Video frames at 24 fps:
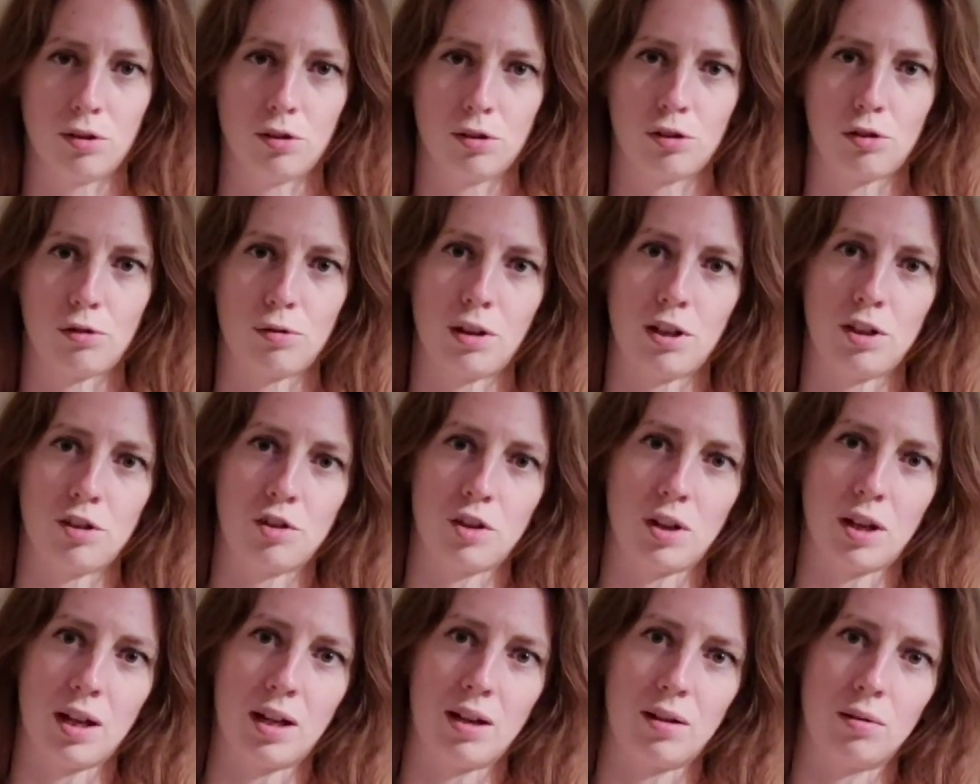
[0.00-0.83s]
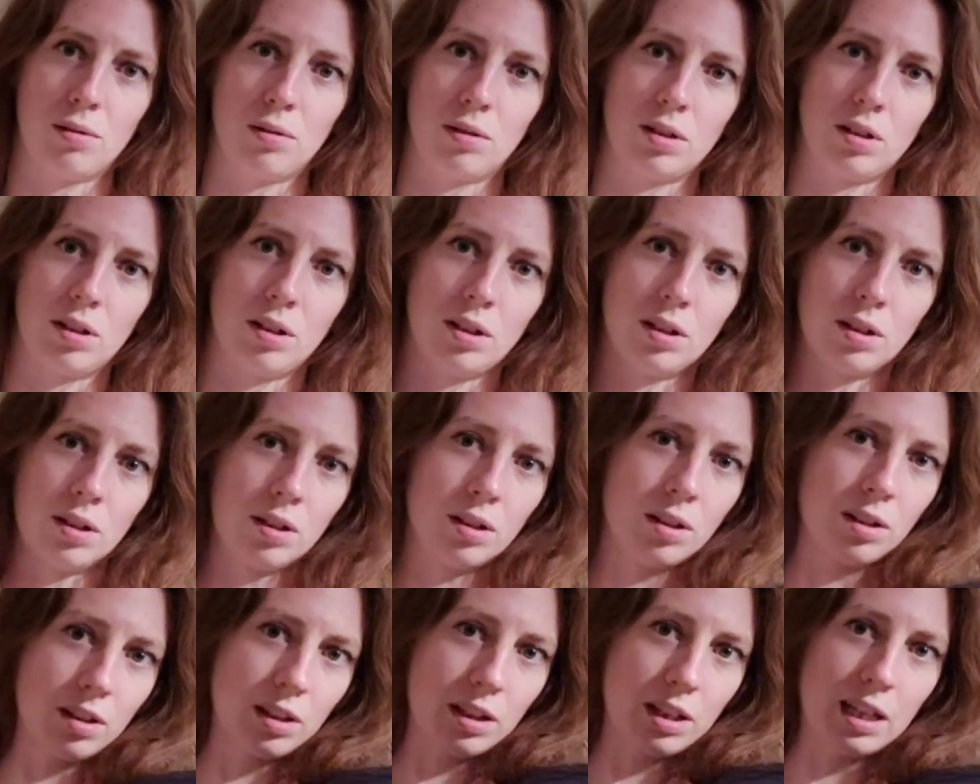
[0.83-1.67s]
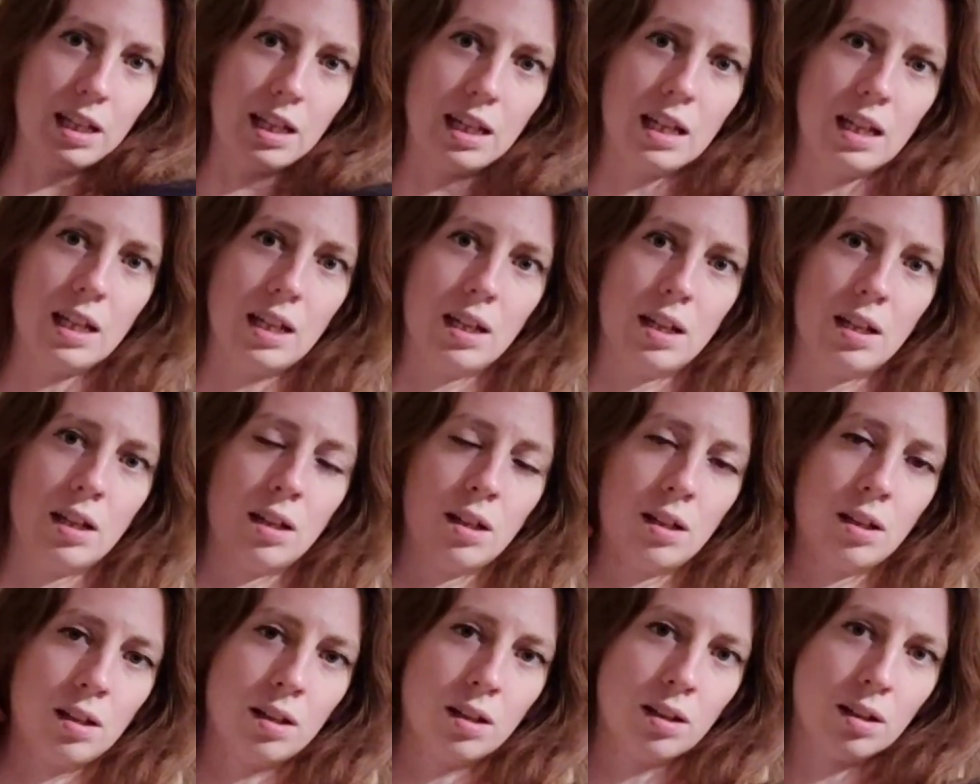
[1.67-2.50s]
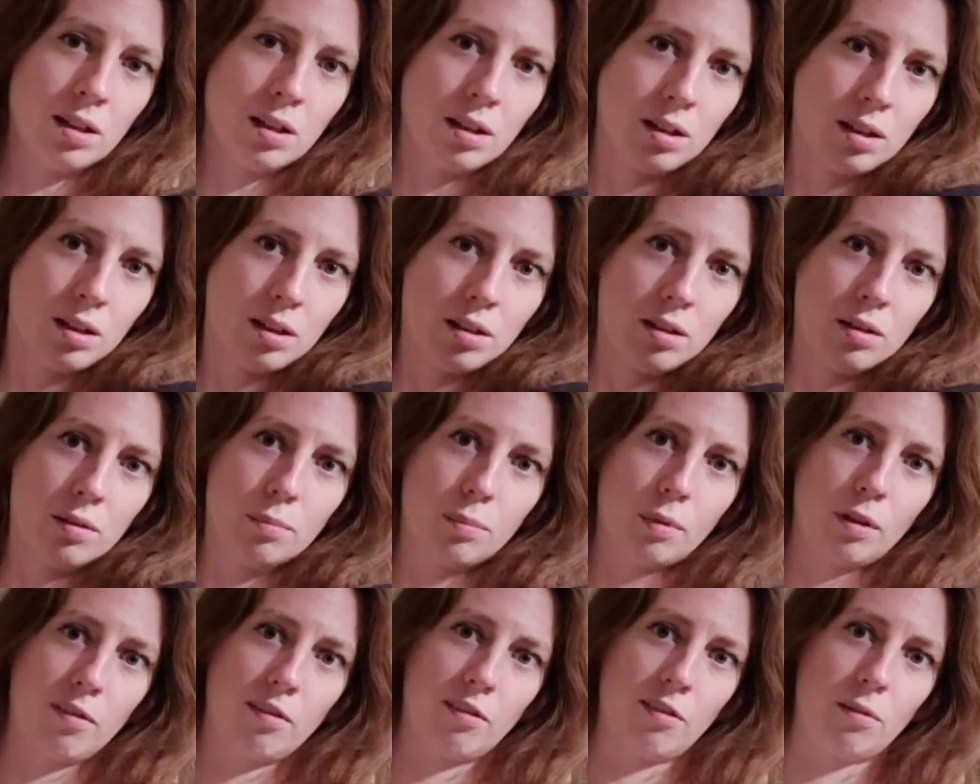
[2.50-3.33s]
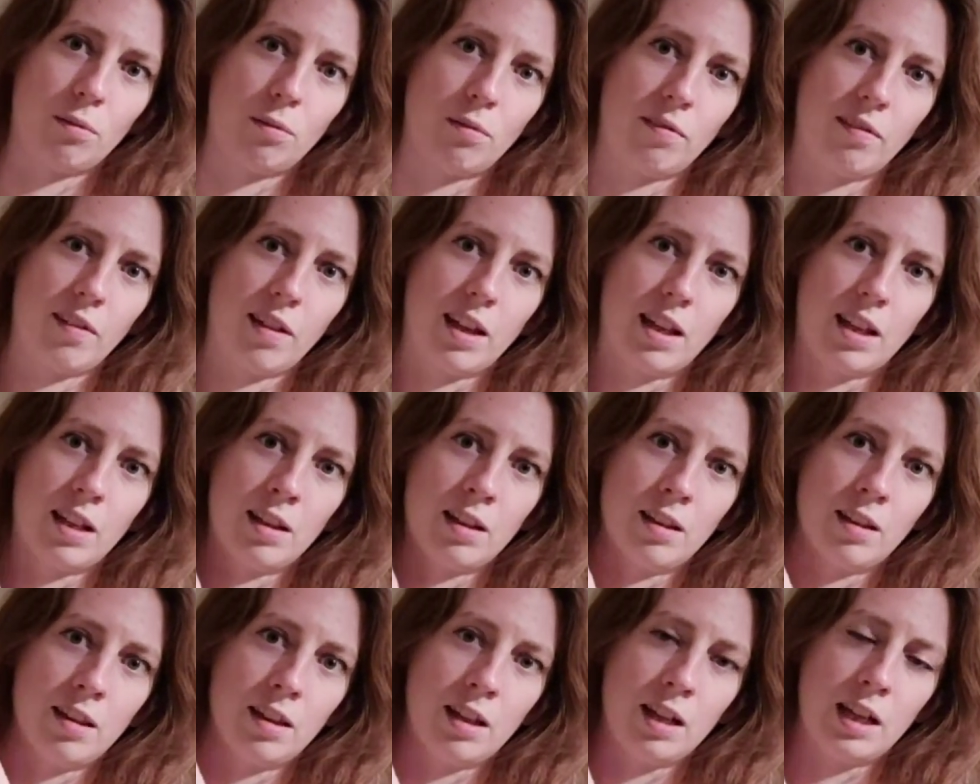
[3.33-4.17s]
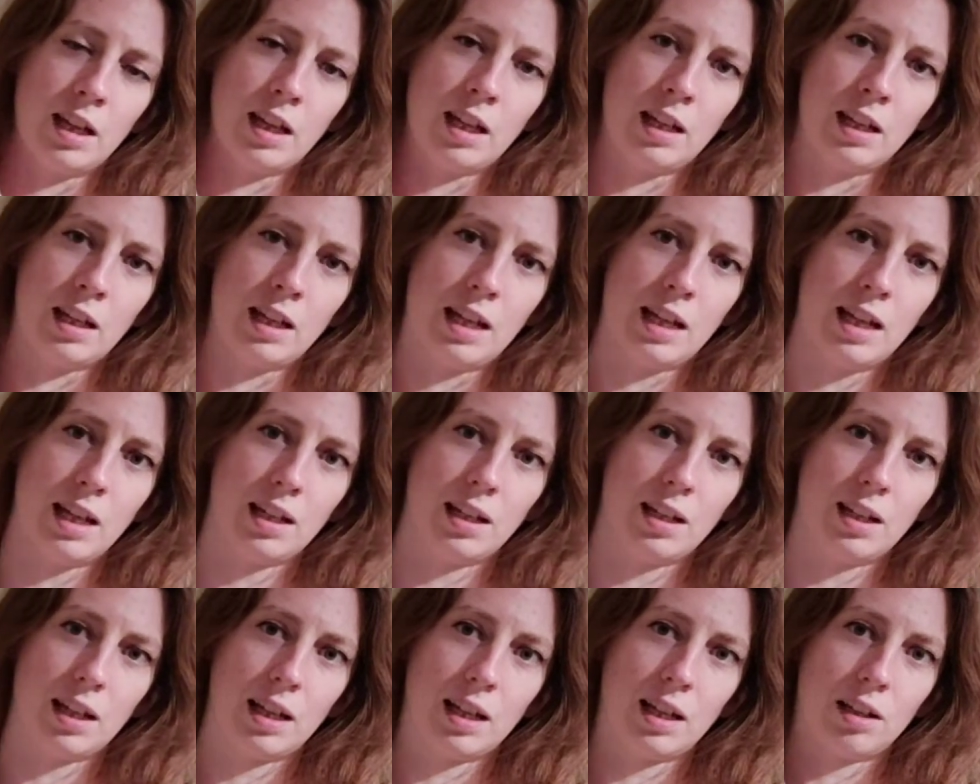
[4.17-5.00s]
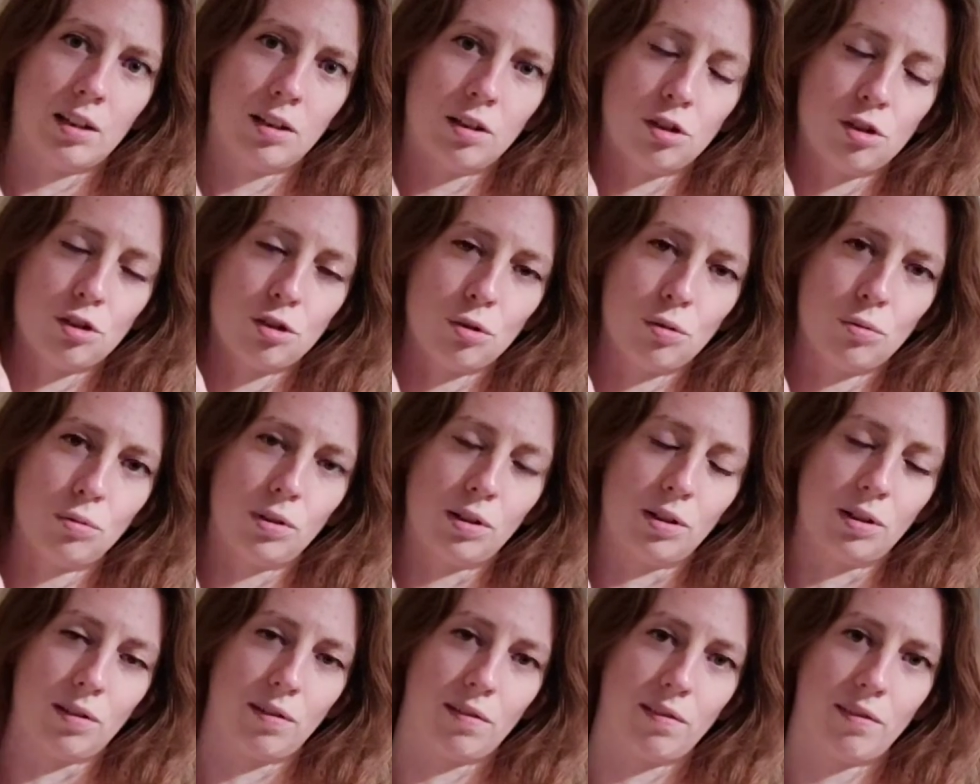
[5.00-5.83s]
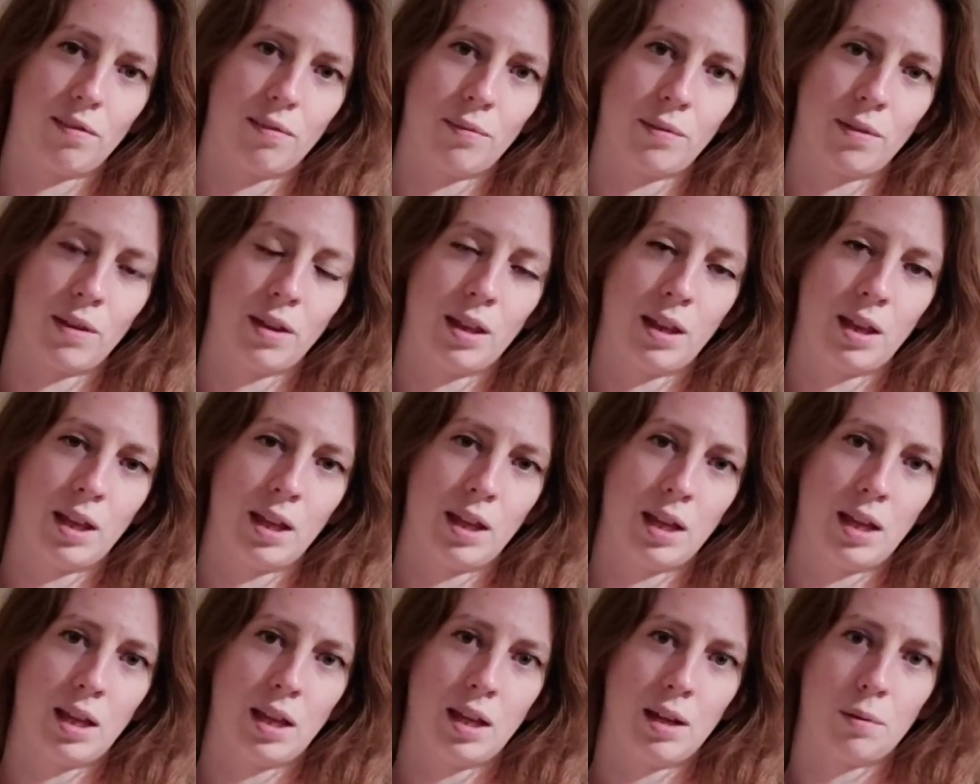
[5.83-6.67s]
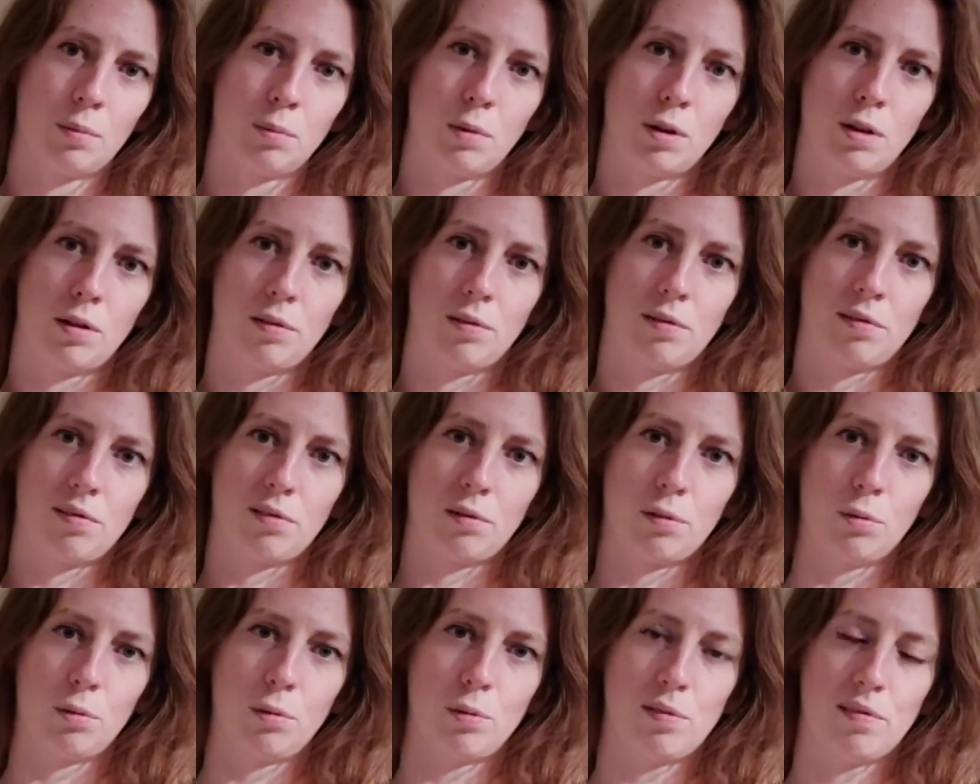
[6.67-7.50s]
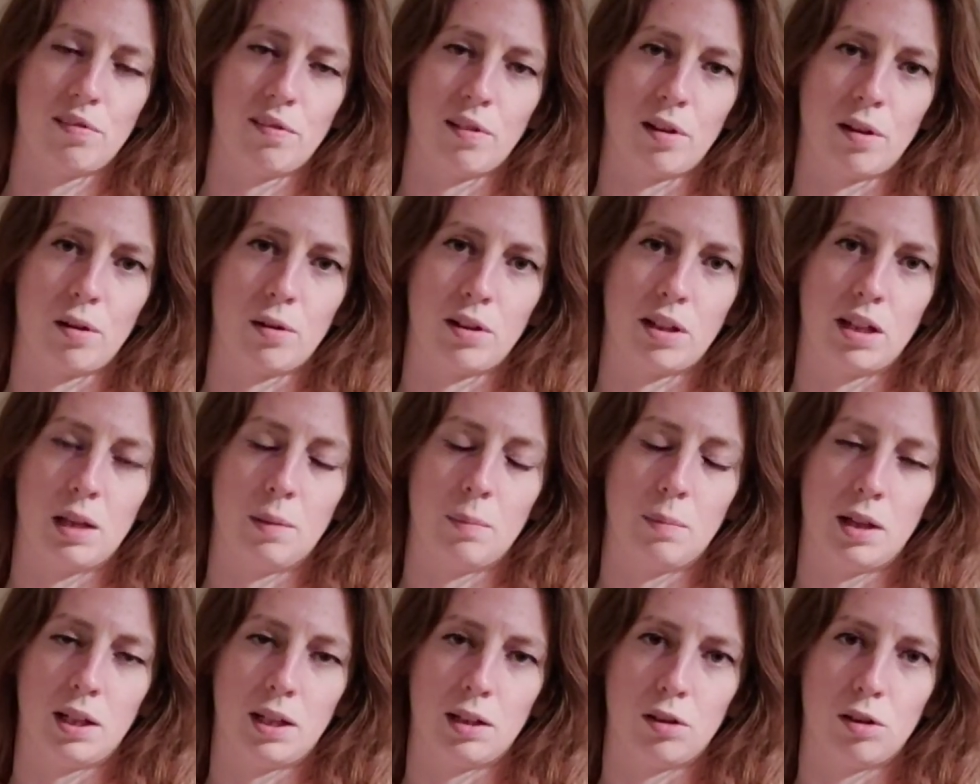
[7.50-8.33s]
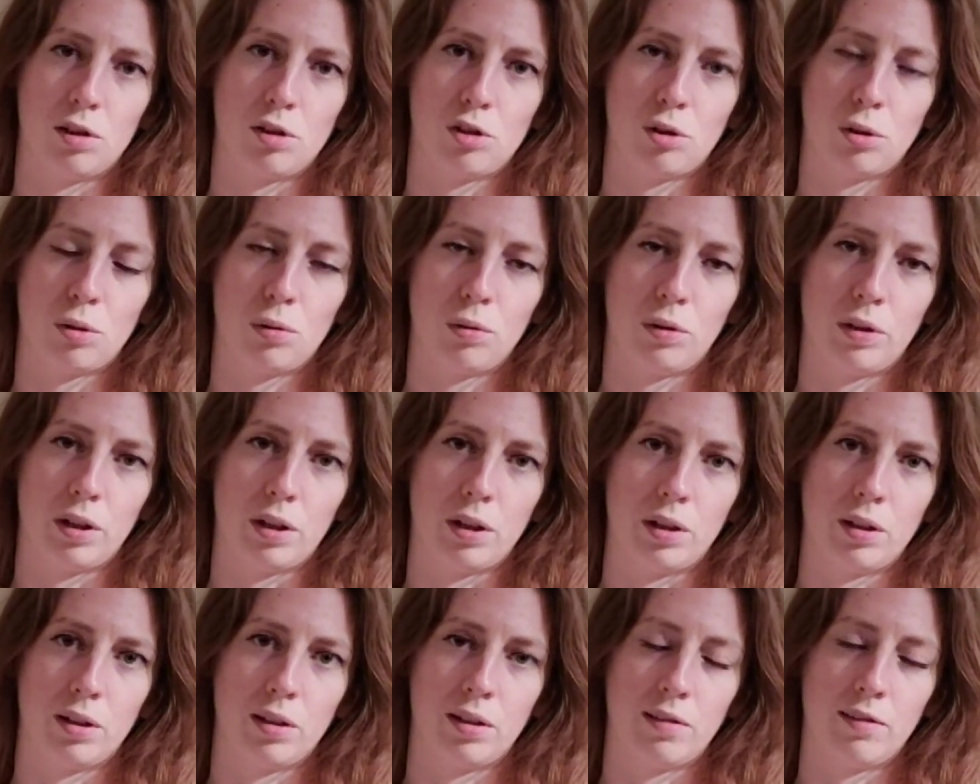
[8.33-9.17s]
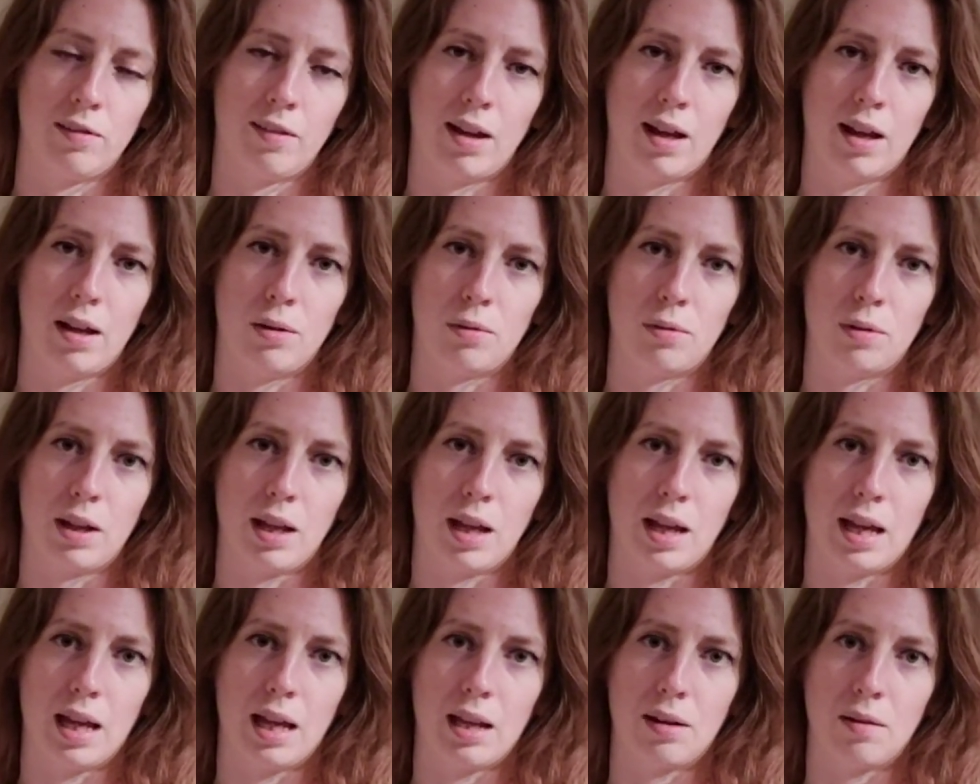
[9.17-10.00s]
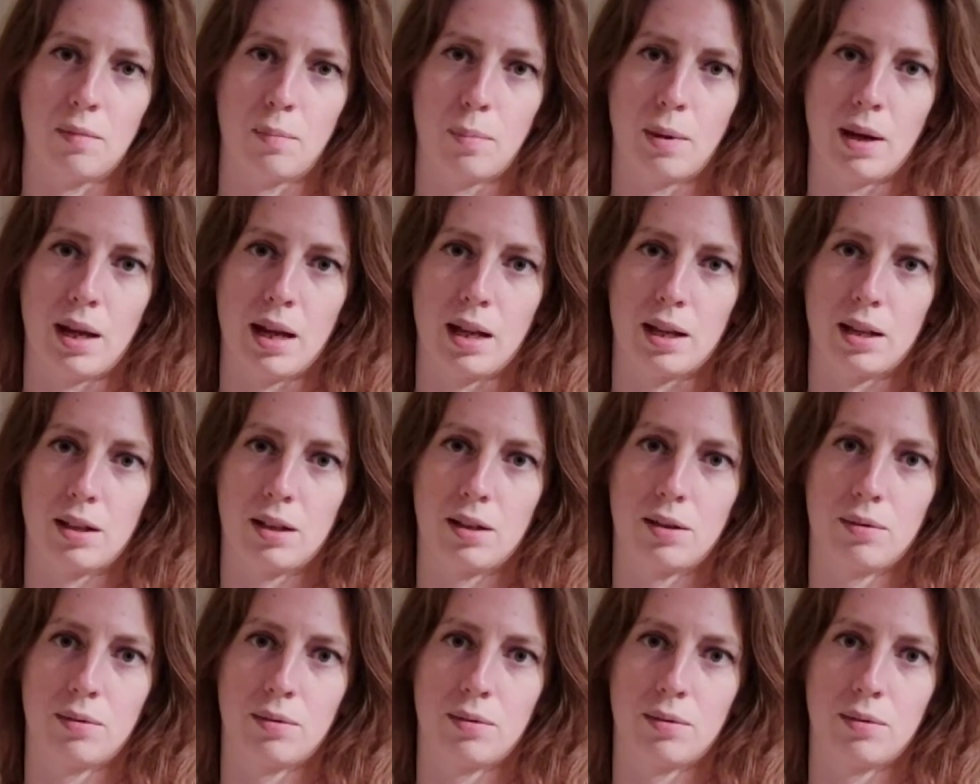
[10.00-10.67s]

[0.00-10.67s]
stretch out the muscles in the neck and the shoulders, whilst also keeping the shoulder down and back.